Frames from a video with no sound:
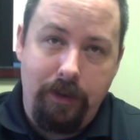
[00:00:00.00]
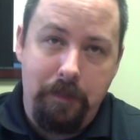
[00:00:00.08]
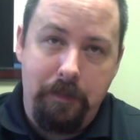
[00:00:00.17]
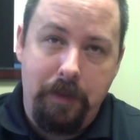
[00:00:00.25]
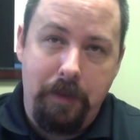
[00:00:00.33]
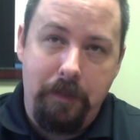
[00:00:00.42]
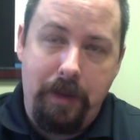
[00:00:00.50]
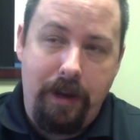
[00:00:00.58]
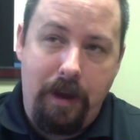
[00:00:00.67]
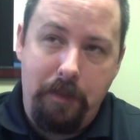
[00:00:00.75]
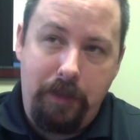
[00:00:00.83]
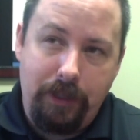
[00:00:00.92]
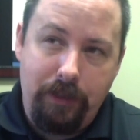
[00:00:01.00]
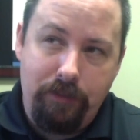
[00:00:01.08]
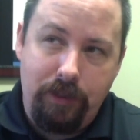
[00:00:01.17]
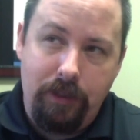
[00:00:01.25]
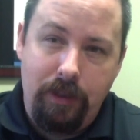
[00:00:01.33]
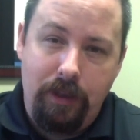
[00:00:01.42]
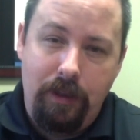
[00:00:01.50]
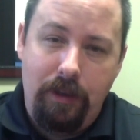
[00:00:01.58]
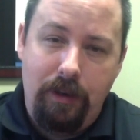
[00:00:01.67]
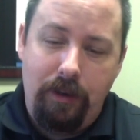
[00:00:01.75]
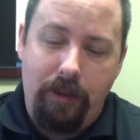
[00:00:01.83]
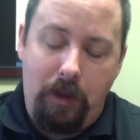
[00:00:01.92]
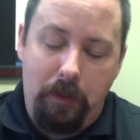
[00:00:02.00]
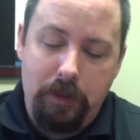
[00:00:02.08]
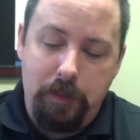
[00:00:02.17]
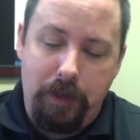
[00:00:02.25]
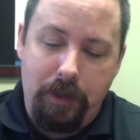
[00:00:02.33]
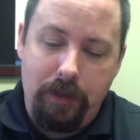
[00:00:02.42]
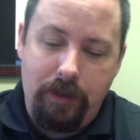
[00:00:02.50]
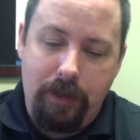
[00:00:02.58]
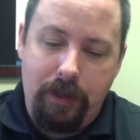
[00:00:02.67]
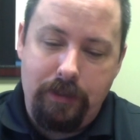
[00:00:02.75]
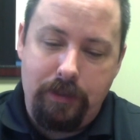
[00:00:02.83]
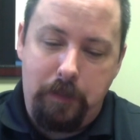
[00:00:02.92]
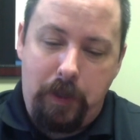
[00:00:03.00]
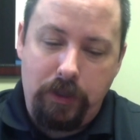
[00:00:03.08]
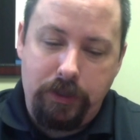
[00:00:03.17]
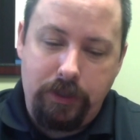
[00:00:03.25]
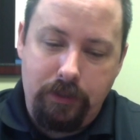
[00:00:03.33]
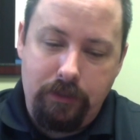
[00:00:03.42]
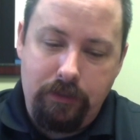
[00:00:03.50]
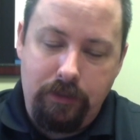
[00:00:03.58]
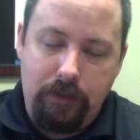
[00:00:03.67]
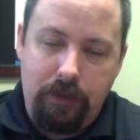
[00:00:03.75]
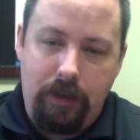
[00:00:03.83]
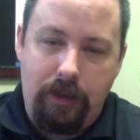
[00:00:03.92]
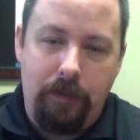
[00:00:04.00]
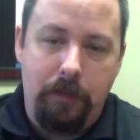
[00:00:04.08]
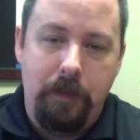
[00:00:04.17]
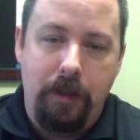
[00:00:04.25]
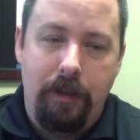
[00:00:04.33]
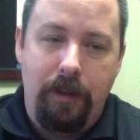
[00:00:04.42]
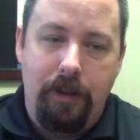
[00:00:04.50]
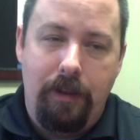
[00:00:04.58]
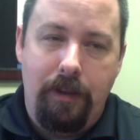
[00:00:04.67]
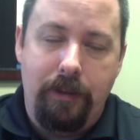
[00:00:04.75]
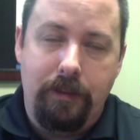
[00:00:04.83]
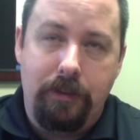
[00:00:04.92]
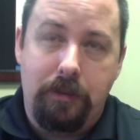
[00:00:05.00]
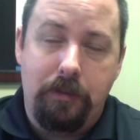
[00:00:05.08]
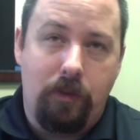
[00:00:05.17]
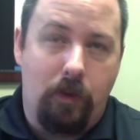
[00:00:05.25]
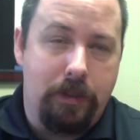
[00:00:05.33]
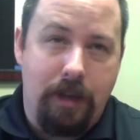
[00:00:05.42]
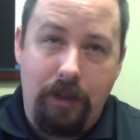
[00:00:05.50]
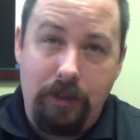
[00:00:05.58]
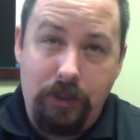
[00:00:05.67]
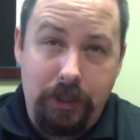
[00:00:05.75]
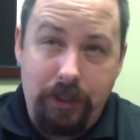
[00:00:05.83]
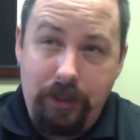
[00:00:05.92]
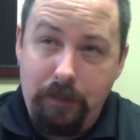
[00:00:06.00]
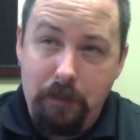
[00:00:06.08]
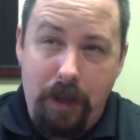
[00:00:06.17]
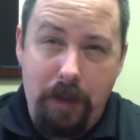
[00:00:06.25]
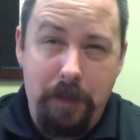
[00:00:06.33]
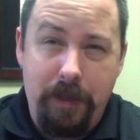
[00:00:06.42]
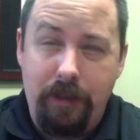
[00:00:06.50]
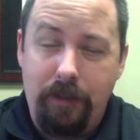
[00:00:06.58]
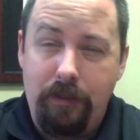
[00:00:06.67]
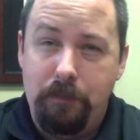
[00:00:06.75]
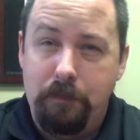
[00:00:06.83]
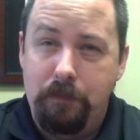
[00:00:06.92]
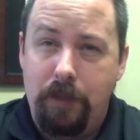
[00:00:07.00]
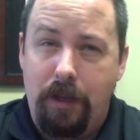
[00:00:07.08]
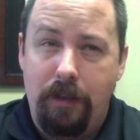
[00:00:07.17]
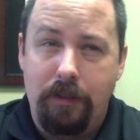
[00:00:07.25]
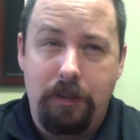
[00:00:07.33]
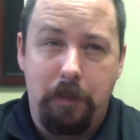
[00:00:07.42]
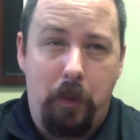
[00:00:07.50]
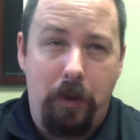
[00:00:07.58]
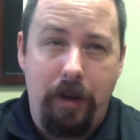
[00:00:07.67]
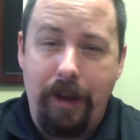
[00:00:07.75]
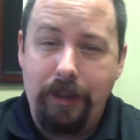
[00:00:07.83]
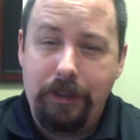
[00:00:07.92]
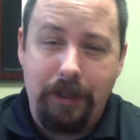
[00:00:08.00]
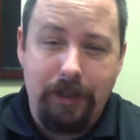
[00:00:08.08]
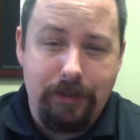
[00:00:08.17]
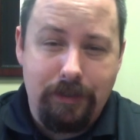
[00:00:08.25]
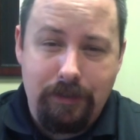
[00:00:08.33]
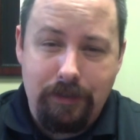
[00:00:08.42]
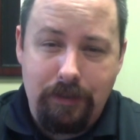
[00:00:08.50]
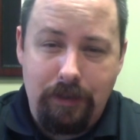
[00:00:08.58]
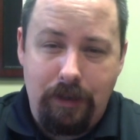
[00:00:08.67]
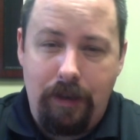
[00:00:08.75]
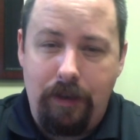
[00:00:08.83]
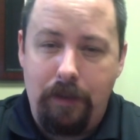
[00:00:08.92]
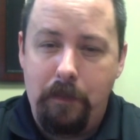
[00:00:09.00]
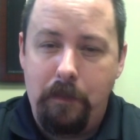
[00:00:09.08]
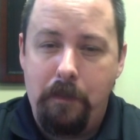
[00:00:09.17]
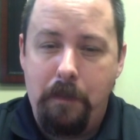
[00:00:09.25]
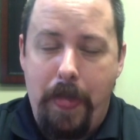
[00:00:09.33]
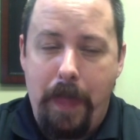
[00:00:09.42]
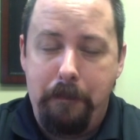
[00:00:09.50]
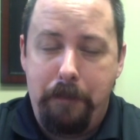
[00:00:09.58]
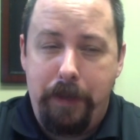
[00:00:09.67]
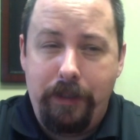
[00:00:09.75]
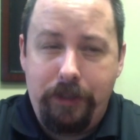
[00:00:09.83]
He, he, may not believe in the Holy Spirit as a person. Um, his Christology may be uh, subordinationist, um, but